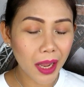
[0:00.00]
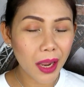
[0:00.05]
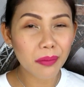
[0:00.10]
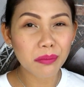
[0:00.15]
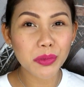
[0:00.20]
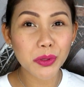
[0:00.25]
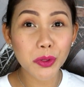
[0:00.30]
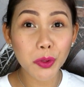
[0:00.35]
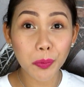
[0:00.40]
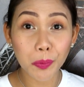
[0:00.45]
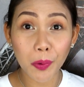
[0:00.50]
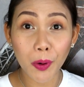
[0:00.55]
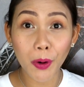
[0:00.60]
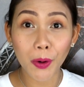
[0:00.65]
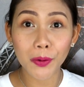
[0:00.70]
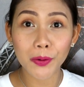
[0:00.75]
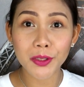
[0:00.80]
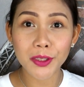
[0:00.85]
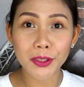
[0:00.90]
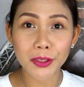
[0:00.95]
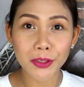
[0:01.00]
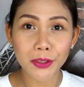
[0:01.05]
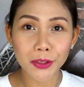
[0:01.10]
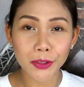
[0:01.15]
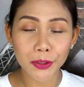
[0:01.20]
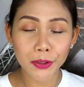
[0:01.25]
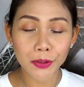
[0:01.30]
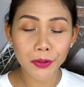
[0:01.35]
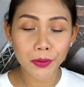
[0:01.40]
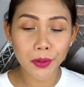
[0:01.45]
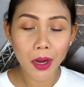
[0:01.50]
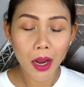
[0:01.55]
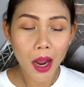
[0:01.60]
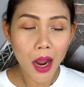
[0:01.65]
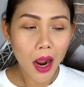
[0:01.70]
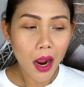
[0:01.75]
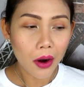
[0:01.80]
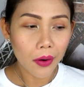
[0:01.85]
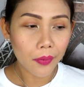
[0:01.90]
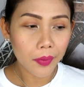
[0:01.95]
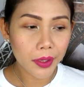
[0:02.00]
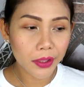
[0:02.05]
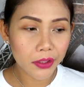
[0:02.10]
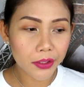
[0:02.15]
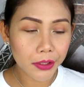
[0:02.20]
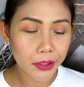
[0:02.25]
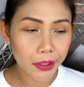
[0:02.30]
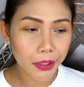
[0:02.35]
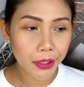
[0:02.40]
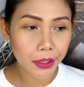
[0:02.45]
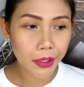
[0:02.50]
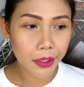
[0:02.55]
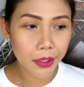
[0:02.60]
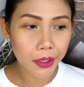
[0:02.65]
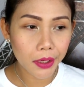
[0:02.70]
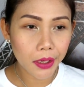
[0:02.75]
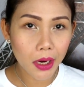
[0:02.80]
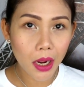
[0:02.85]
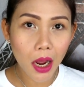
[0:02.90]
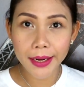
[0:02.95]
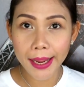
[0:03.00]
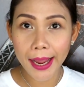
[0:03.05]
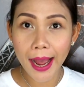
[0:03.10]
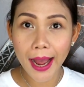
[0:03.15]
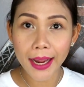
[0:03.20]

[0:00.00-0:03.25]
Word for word: I'm supposed to return the